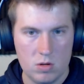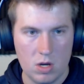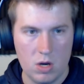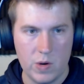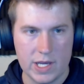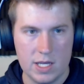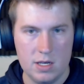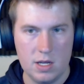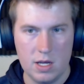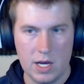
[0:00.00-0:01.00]
Oh, I
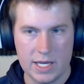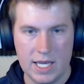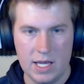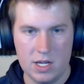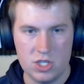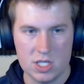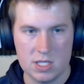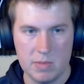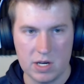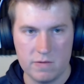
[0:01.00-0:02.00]
can adjust
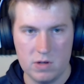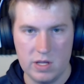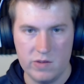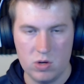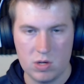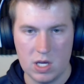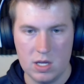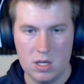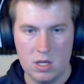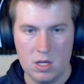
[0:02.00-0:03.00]
the microphone level. Okay.
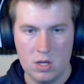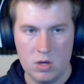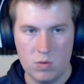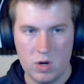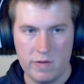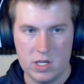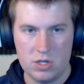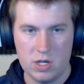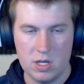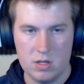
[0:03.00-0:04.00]
What if I
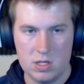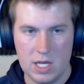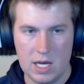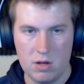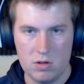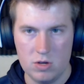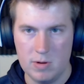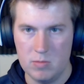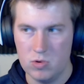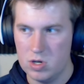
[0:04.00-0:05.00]
turn it down a little
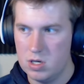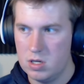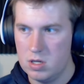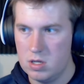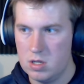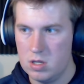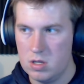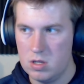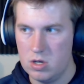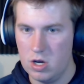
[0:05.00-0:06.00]
bit more?
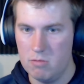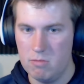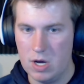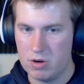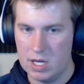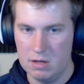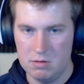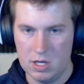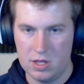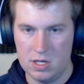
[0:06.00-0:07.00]
No. Okay.
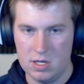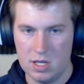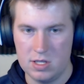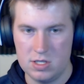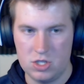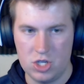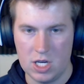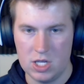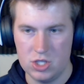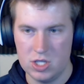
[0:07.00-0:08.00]
Nothing's
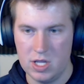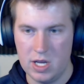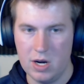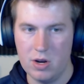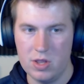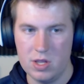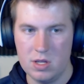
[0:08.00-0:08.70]
changing there on.